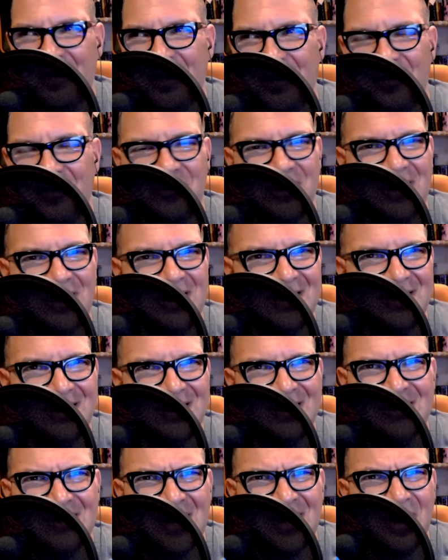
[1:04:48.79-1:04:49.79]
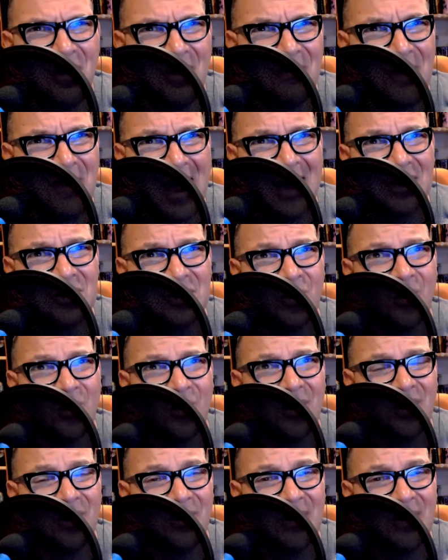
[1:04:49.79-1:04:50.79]
binary. Is there a
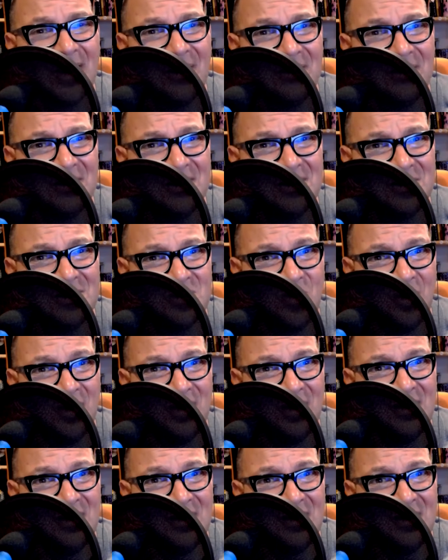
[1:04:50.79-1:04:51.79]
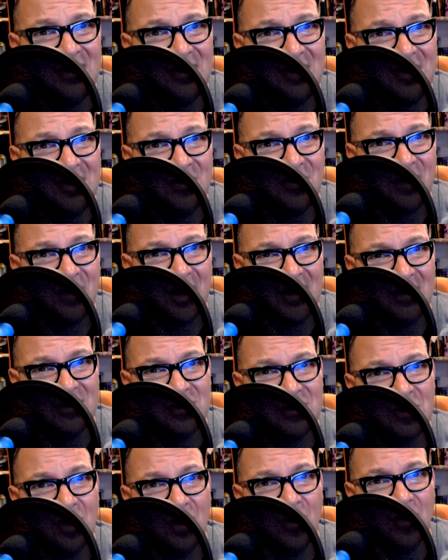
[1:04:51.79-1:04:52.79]
backdoor going out in this one? Right.
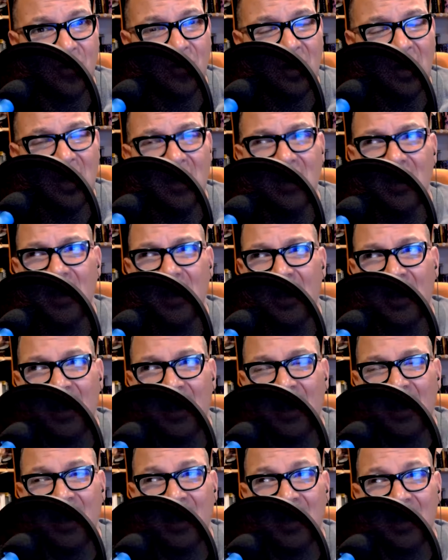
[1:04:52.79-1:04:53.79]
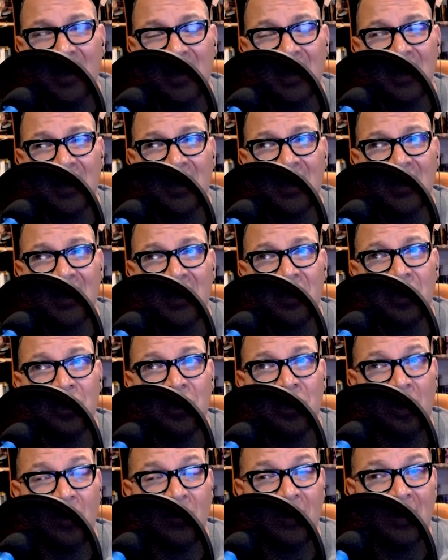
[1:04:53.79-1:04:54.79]
So, uh,
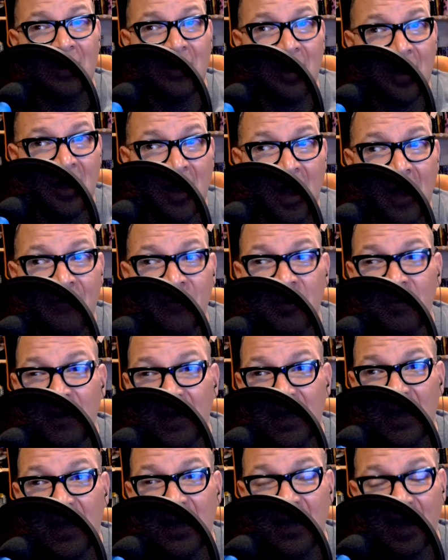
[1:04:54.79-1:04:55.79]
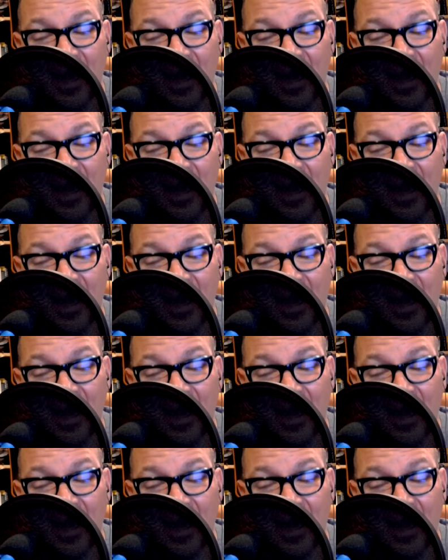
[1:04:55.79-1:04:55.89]
you know, everybody